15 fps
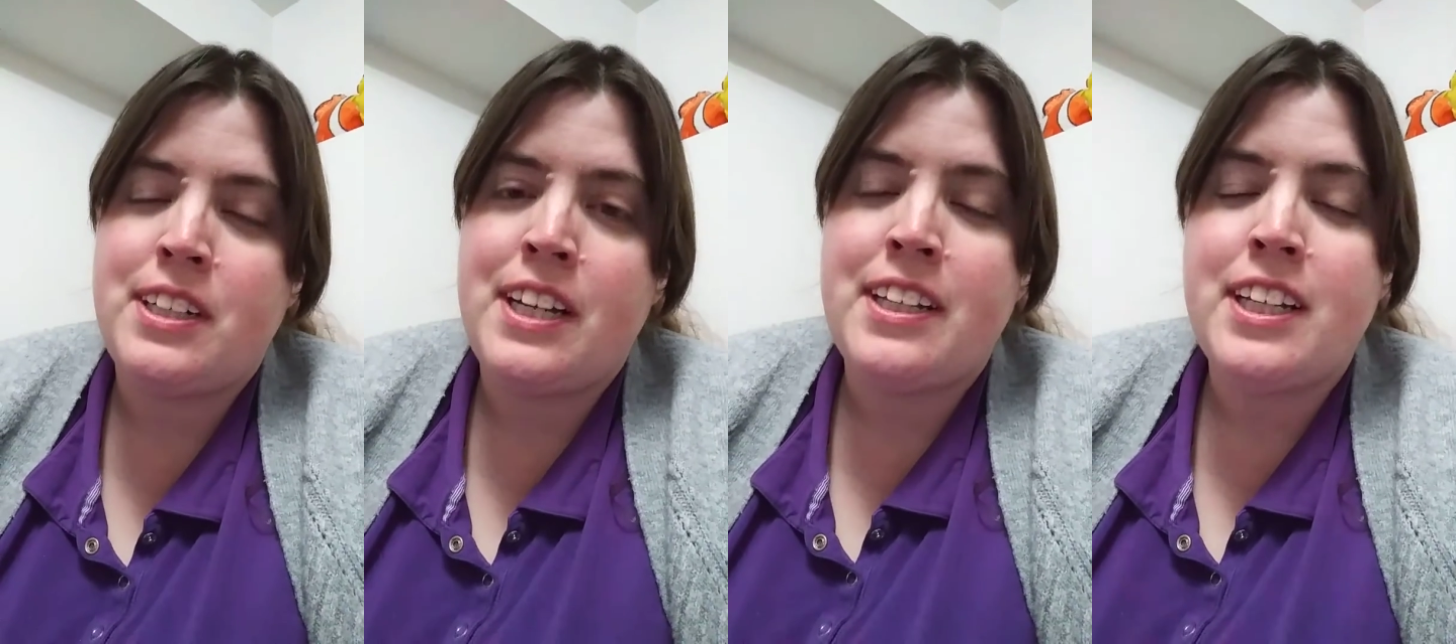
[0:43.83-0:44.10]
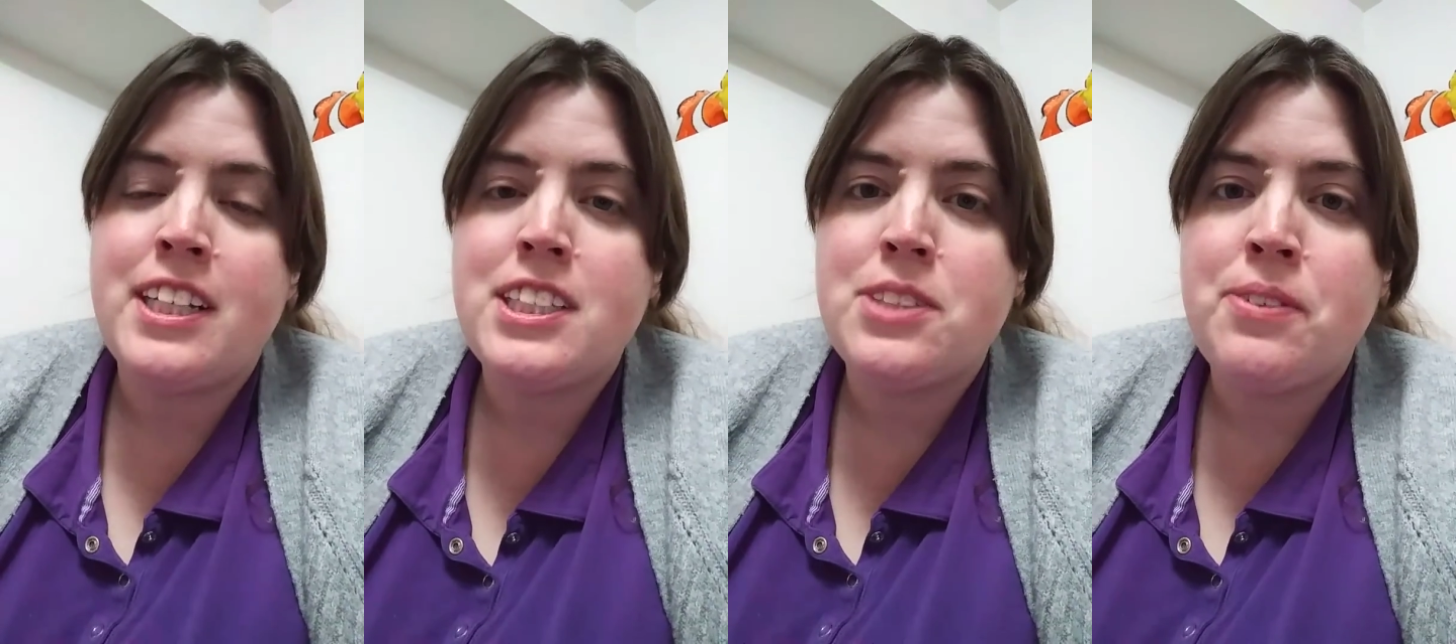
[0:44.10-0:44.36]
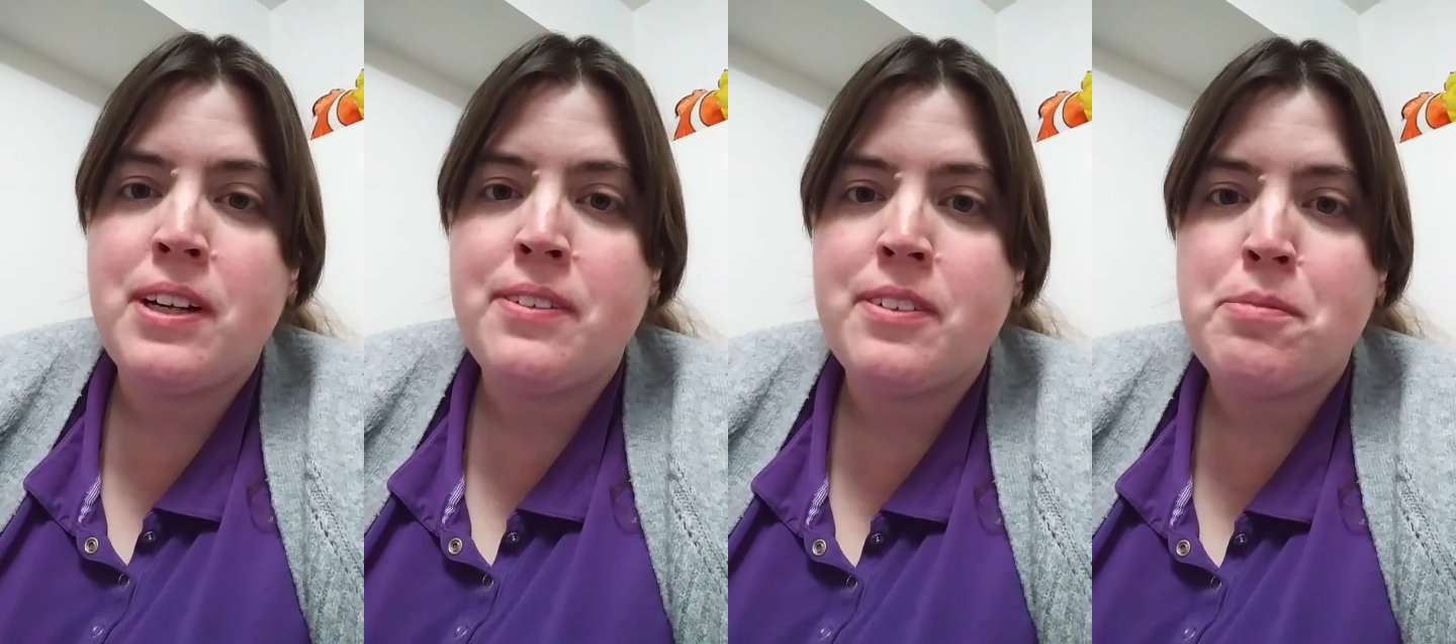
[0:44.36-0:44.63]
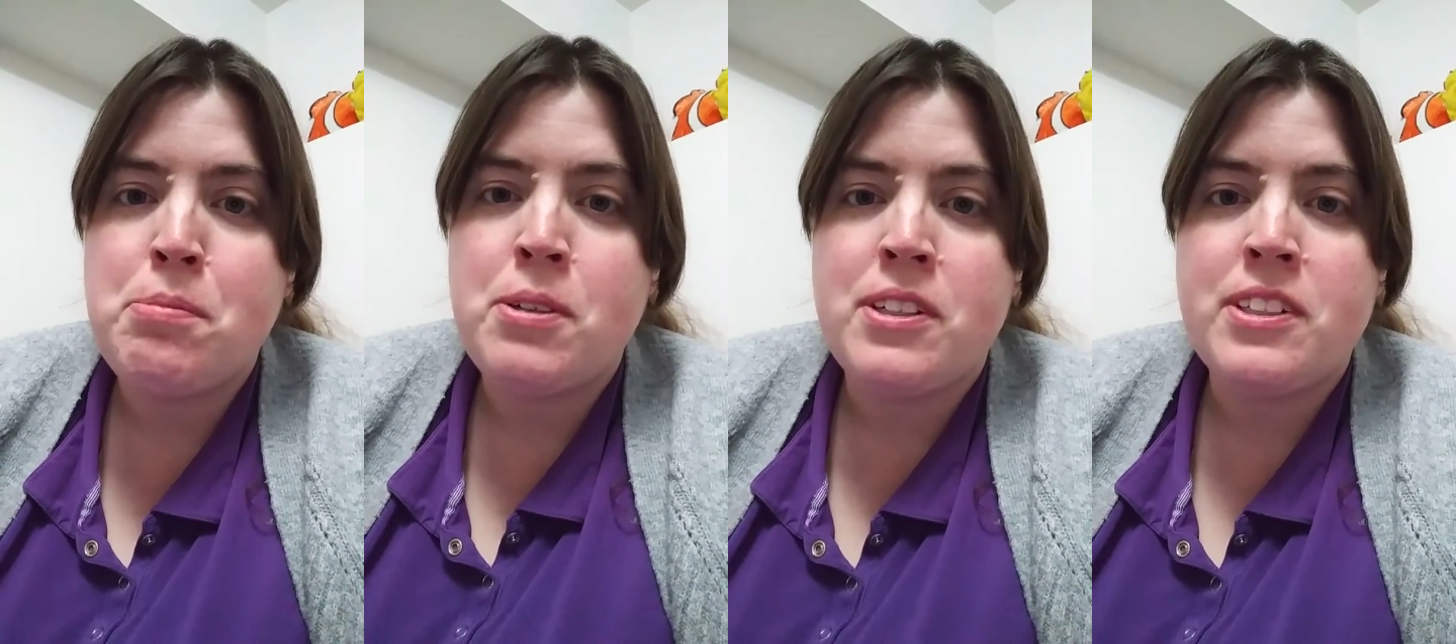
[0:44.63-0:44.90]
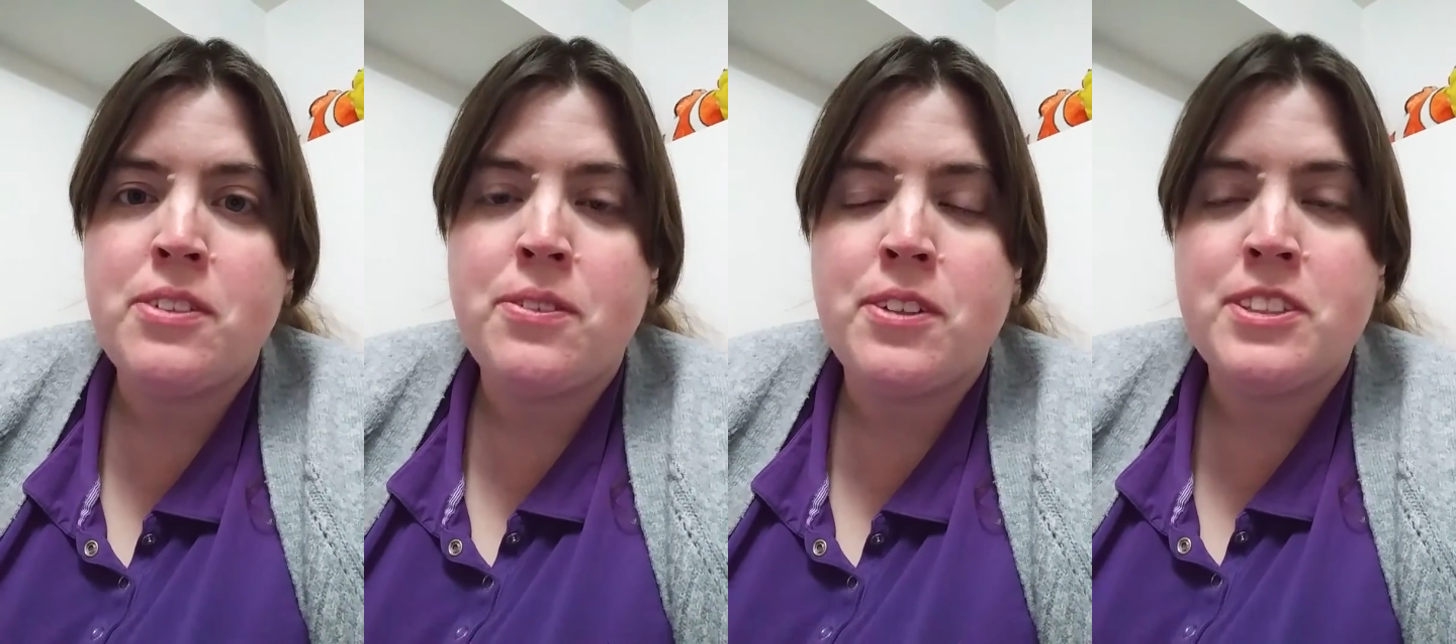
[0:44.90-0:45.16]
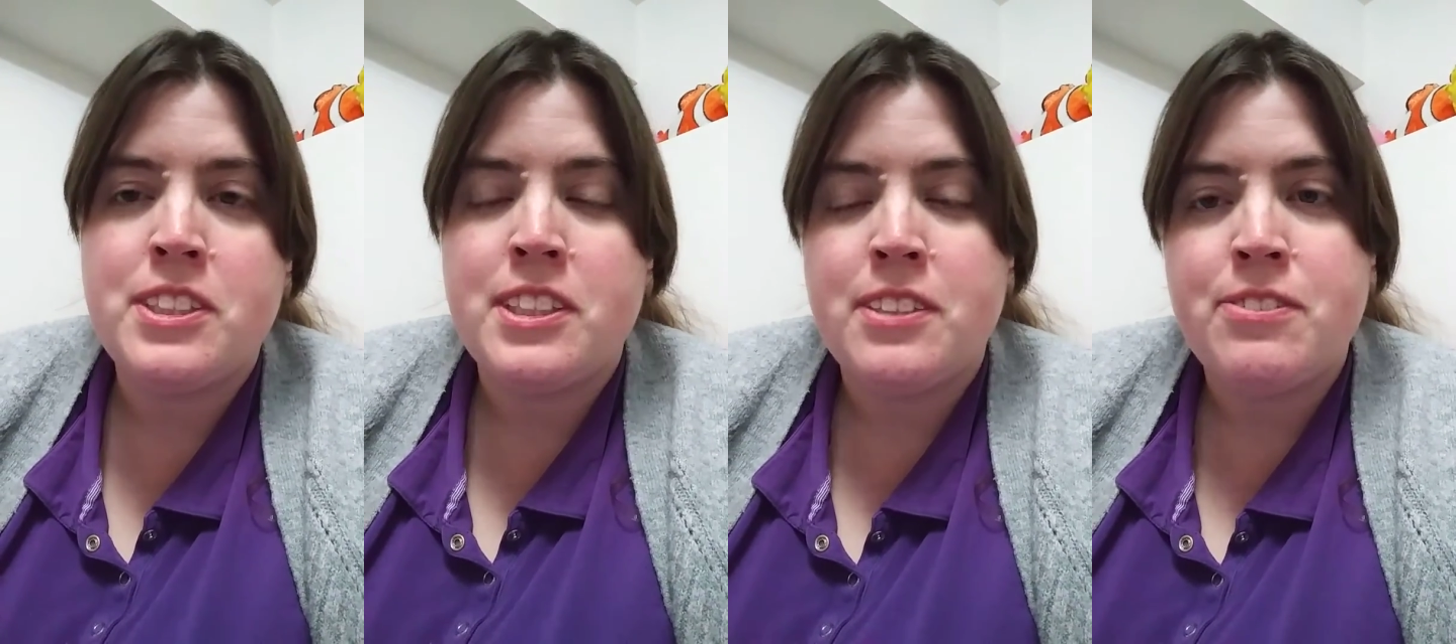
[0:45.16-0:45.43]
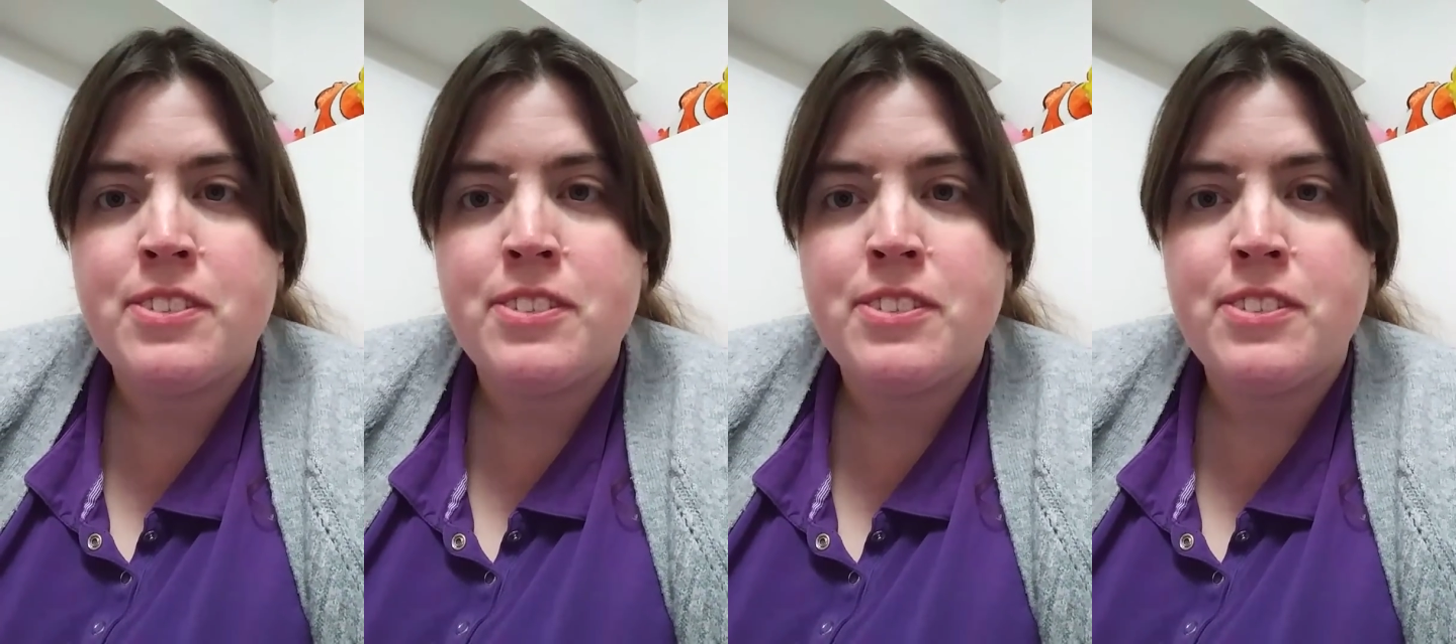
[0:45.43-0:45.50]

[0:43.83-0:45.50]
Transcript: And that's why we're putting awards in the